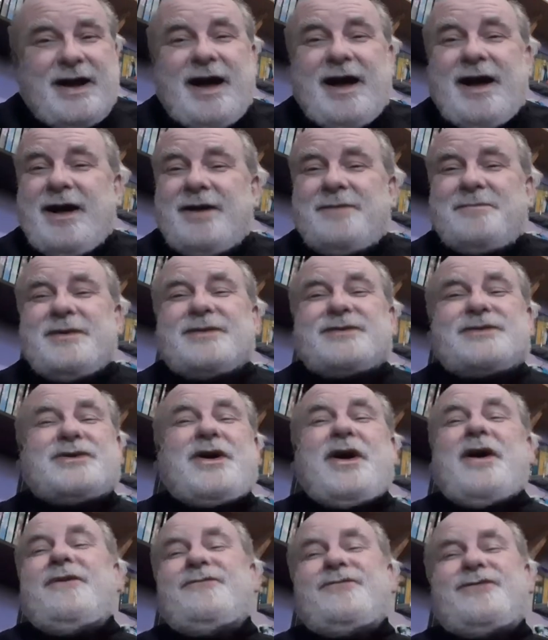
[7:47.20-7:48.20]
almost
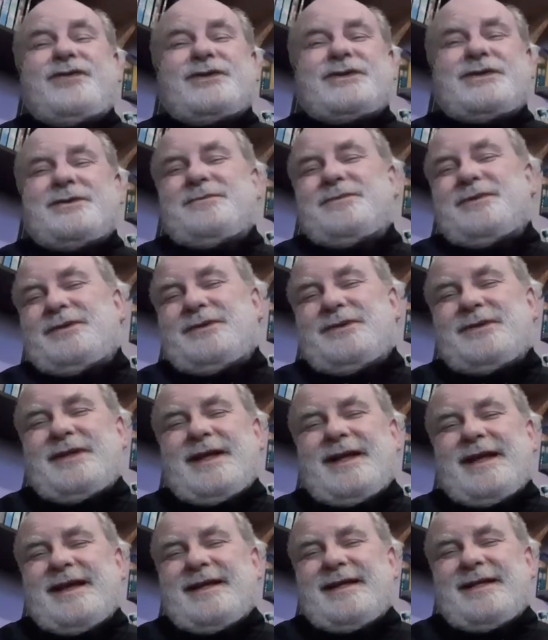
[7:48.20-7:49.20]

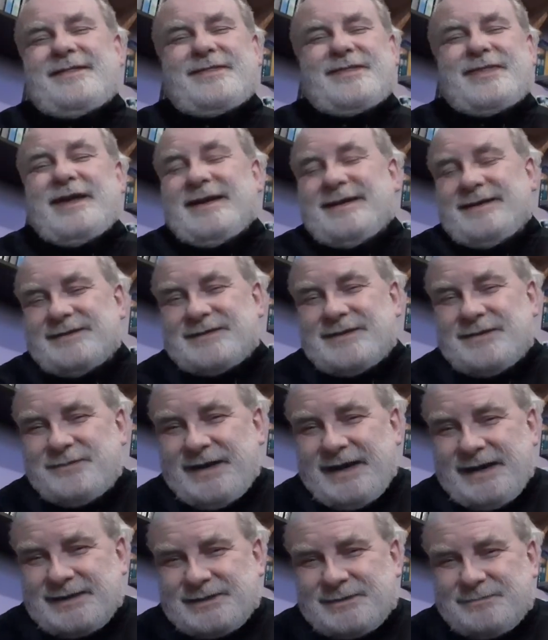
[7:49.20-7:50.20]
comfortable things that we
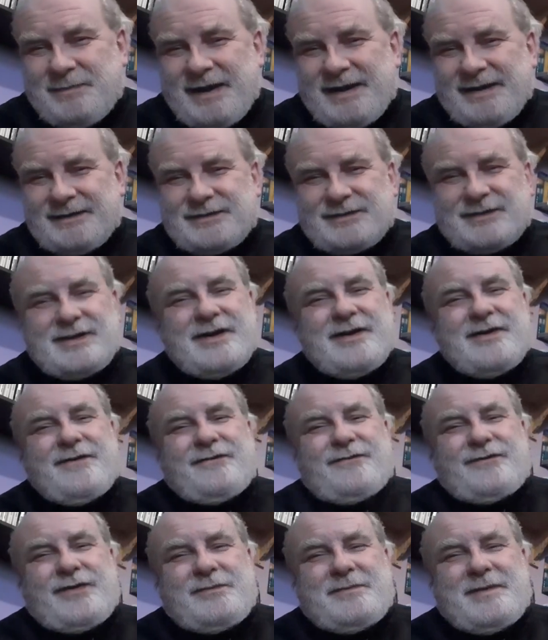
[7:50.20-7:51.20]
expect
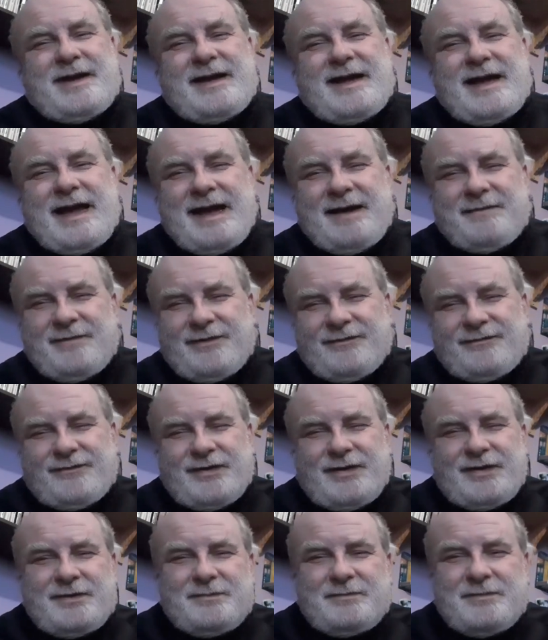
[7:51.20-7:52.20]
from a Hammer
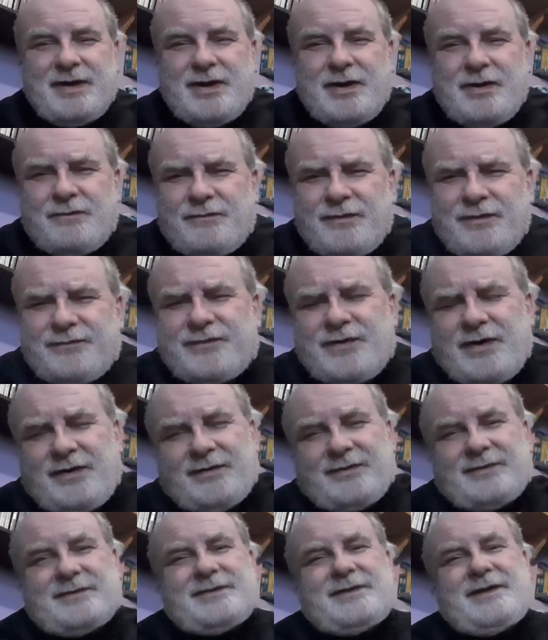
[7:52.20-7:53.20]
film. We've
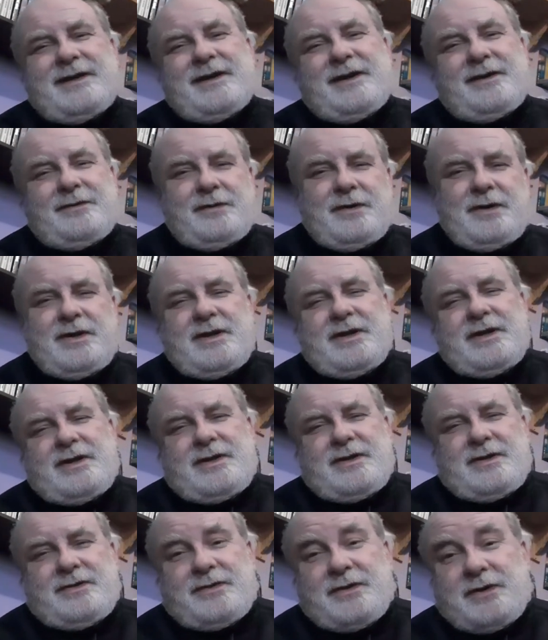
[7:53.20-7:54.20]
got, you know,
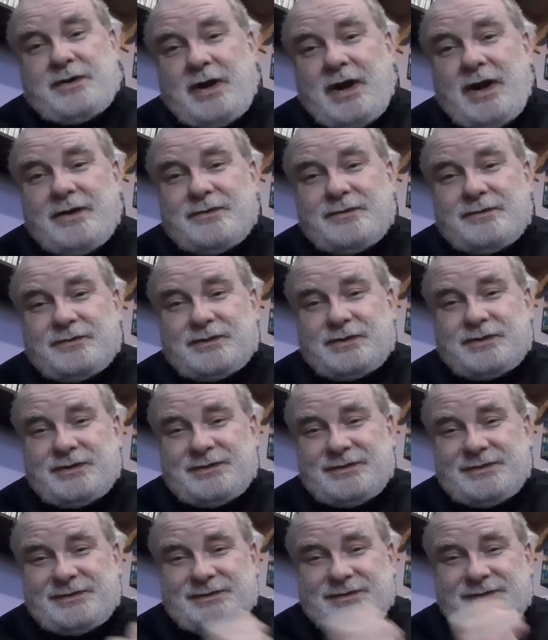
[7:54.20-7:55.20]
the
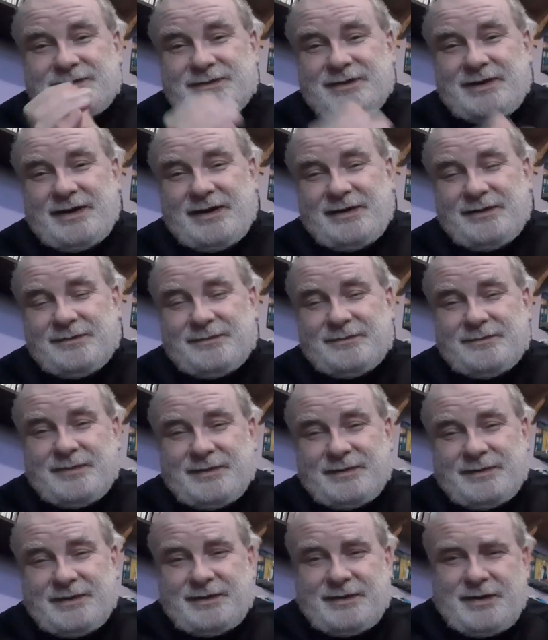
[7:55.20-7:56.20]
coaches, you know,
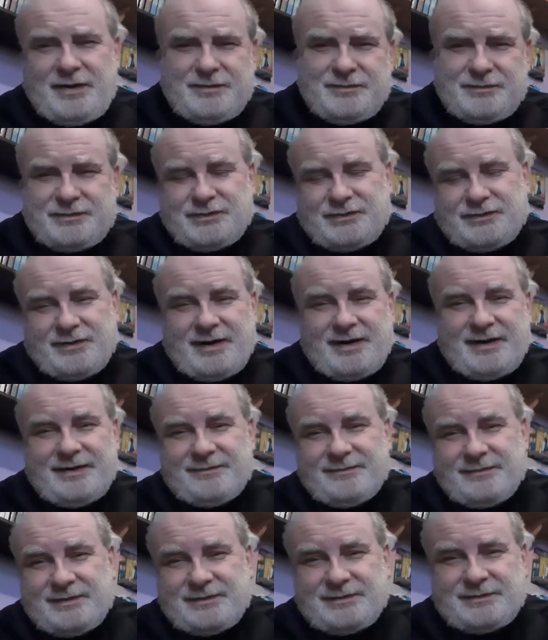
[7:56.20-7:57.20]
with the coach
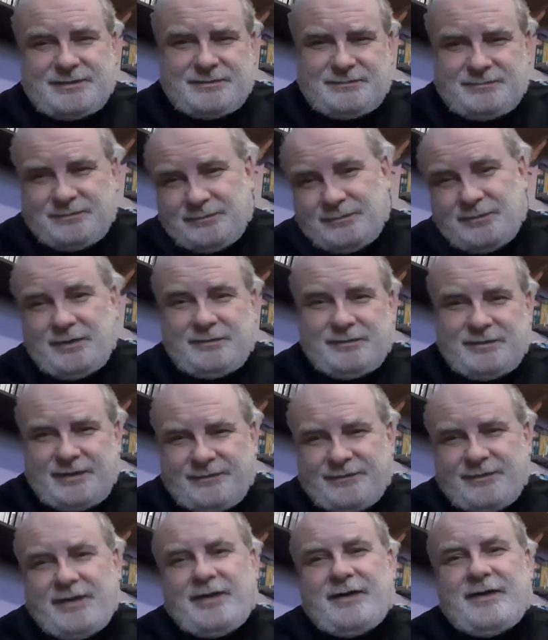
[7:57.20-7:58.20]
drivers and Willem
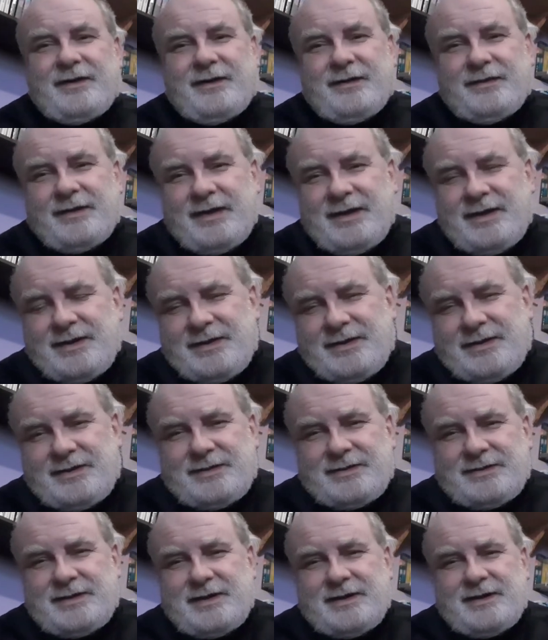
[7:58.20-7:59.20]
Dafoe,
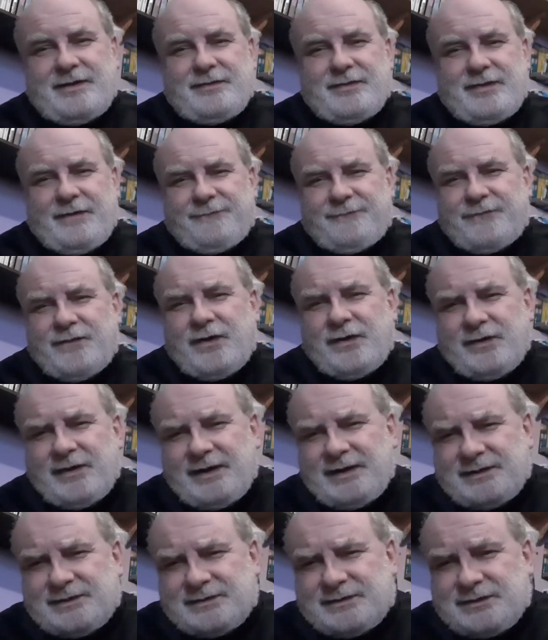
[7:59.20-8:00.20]
you know, the
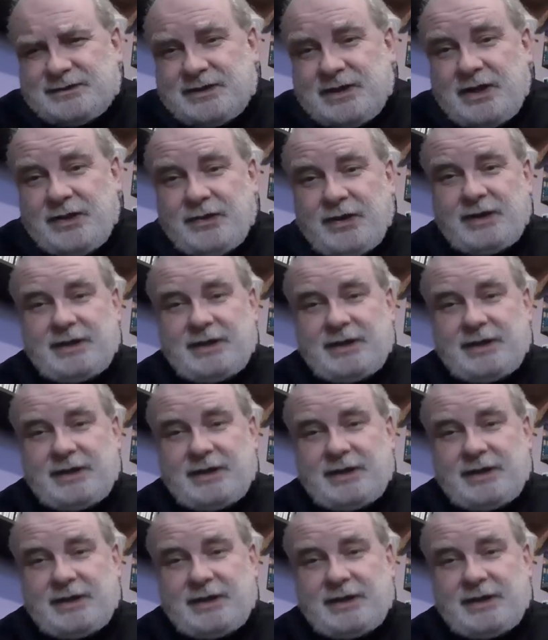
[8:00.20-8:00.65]
forest, the